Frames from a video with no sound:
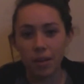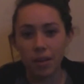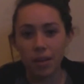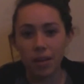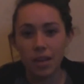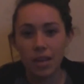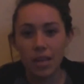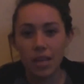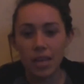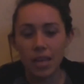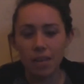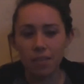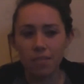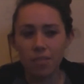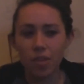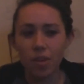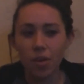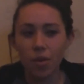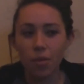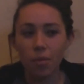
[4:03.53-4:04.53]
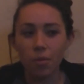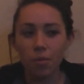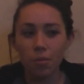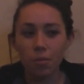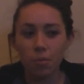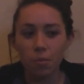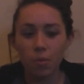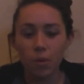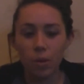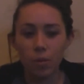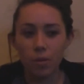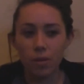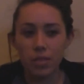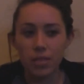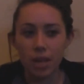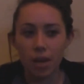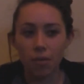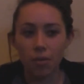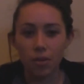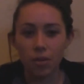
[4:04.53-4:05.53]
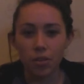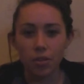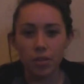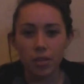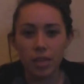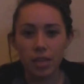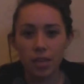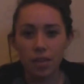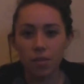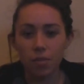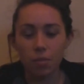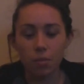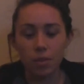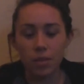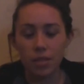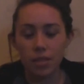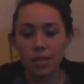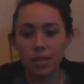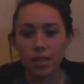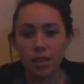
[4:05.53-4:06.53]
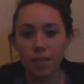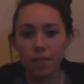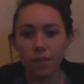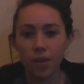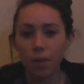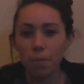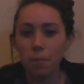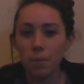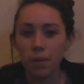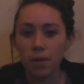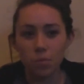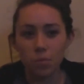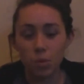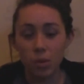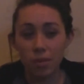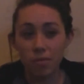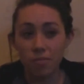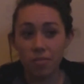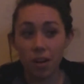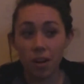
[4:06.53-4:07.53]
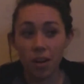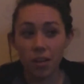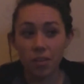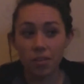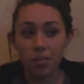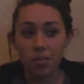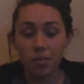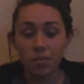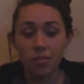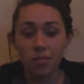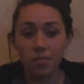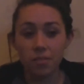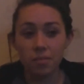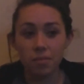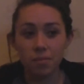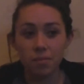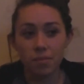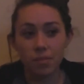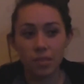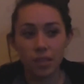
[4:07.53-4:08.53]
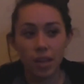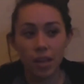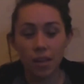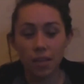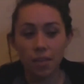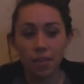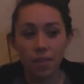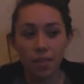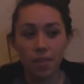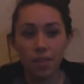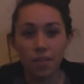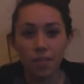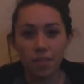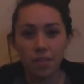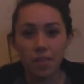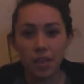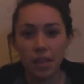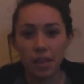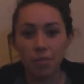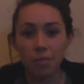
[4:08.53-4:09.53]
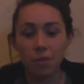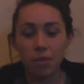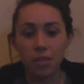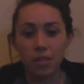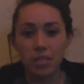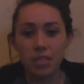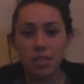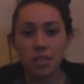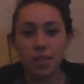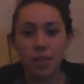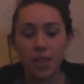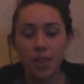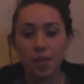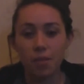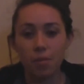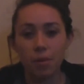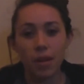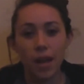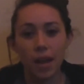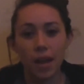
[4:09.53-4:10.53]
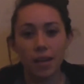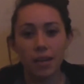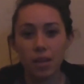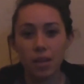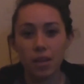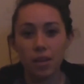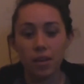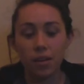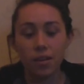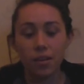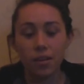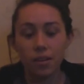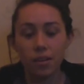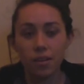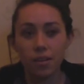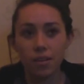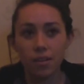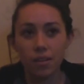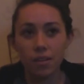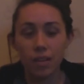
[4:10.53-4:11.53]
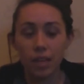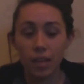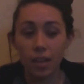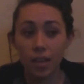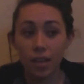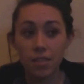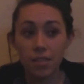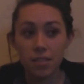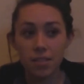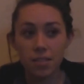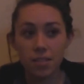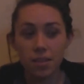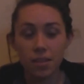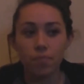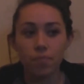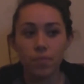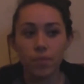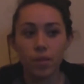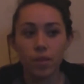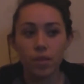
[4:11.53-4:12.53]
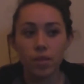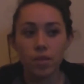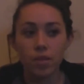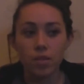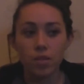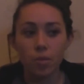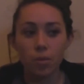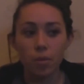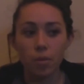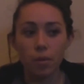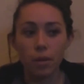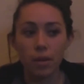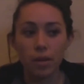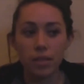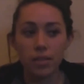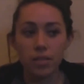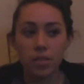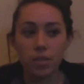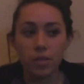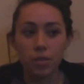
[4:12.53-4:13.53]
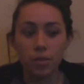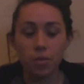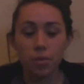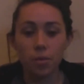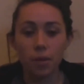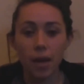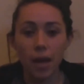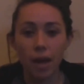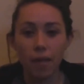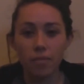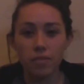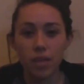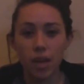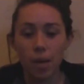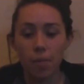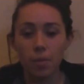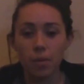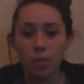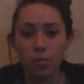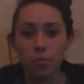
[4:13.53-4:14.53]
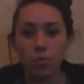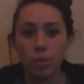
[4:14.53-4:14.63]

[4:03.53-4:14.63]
And even though we went down early, we didn't give up. We fought, and they really didn't think we had it in us. So we went into halftime.